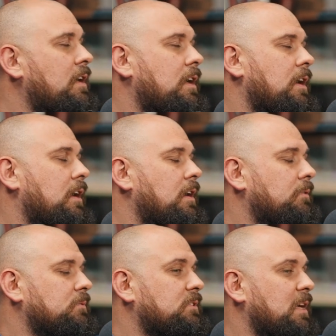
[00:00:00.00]

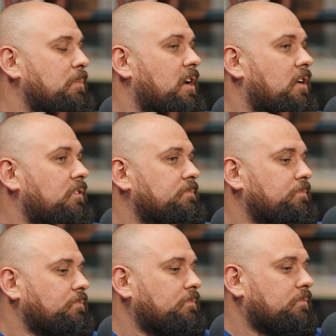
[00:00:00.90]
seminar.
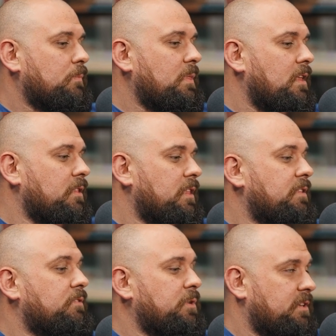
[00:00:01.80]
Then
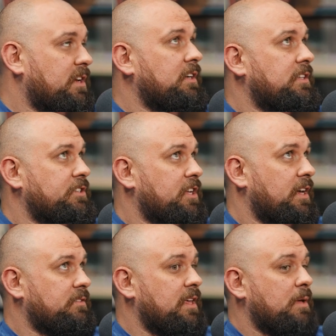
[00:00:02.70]
so we kind of
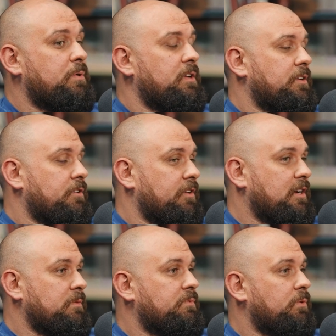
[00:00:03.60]
digitized that, put in the
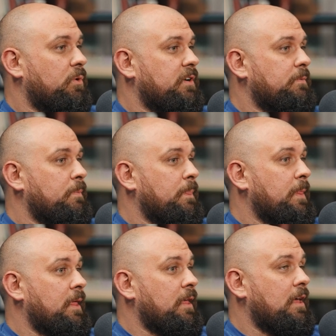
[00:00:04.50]
curriculum for it.
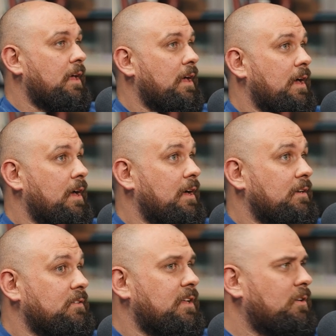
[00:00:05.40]

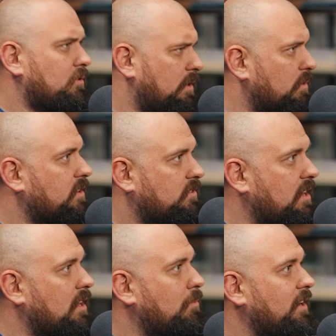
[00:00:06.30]
And then Lou's like, well, you can stay a
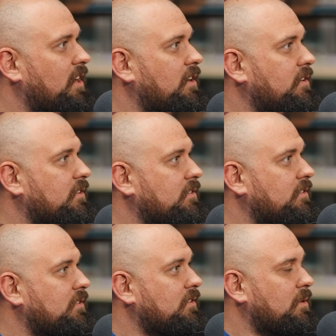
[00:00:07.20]
little bit longer.
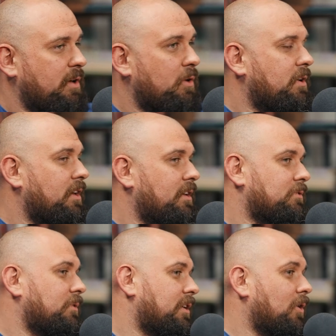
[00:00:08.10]
And I'm like, okay.
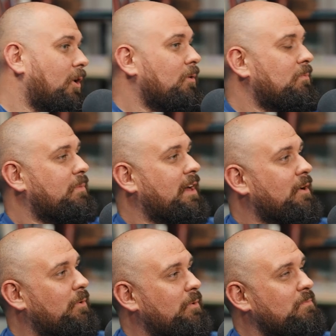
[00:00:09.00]
So I call back
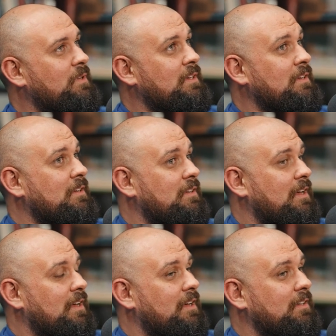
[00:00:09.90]
home.
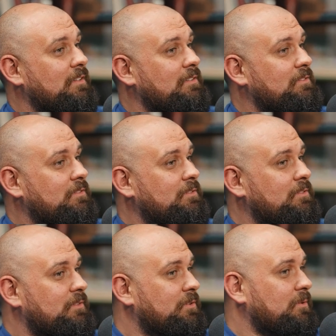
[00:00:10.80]

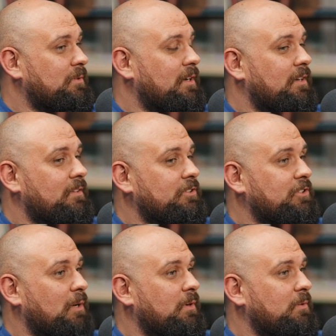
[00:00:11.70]
To the
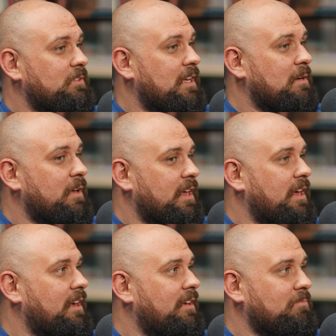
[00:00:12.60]
job I was at. I'm like,
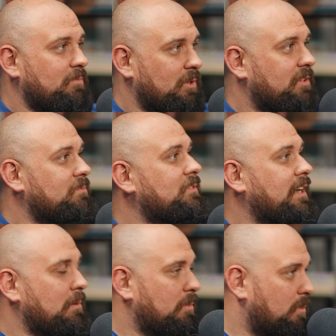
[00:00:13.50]
hey, I'm going to take
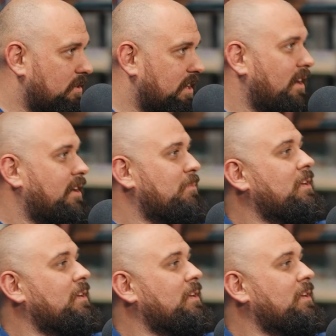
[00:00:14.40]
a little bit more time.